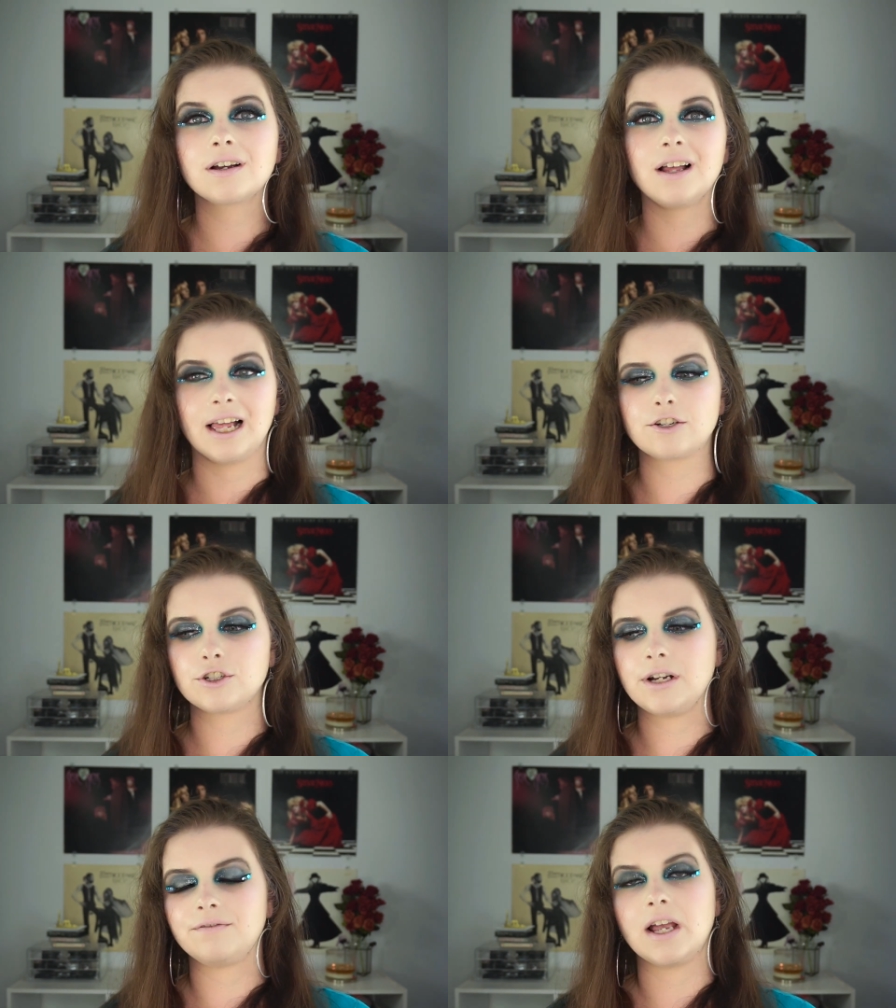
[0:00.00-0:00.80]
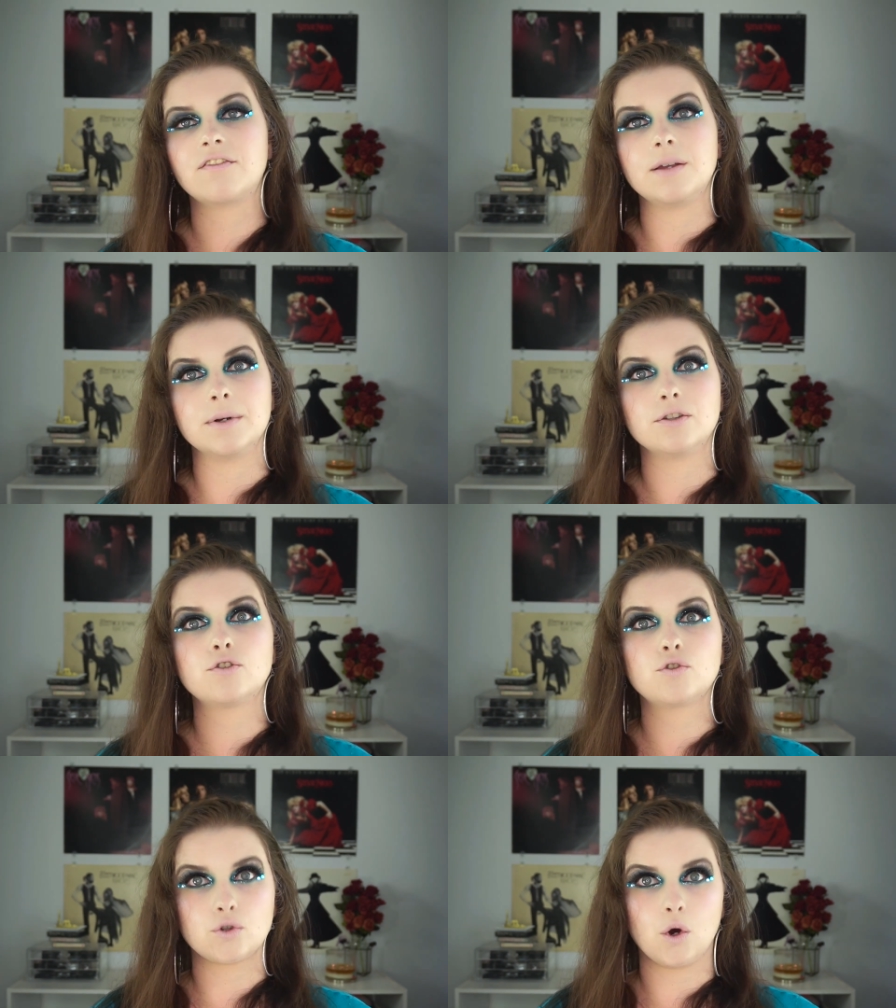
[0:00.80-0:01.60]
collection have definitely been
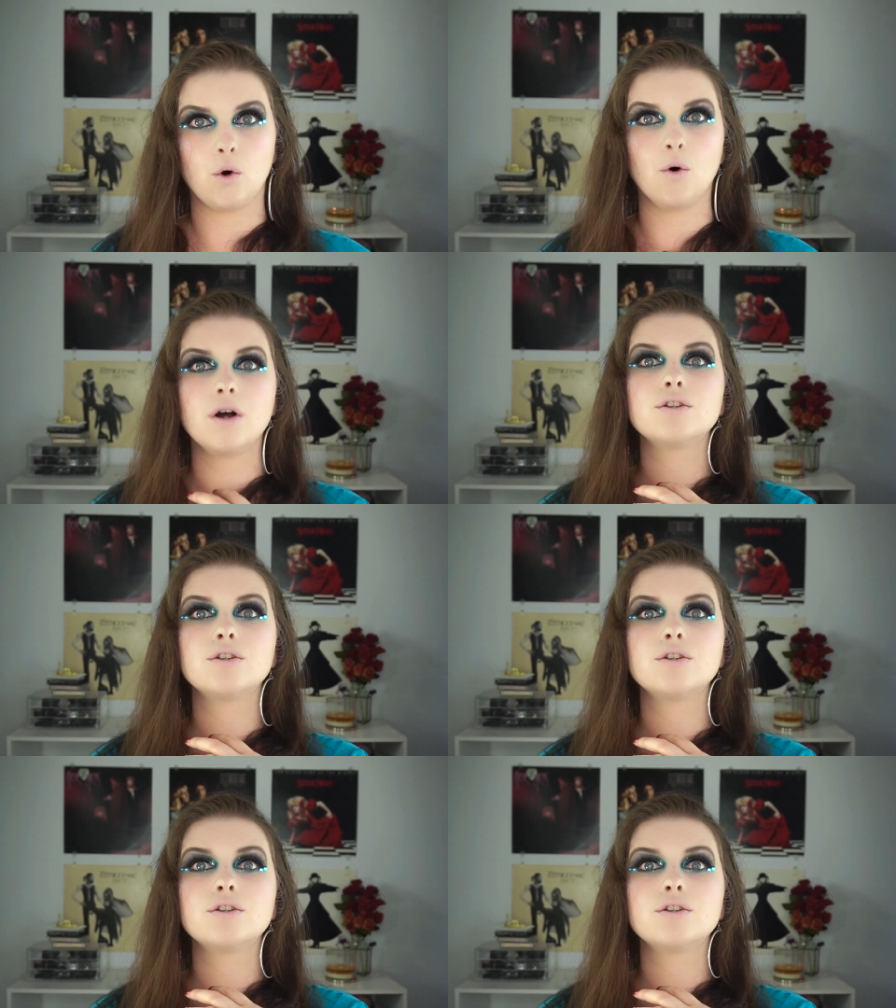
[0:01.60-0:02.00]
so,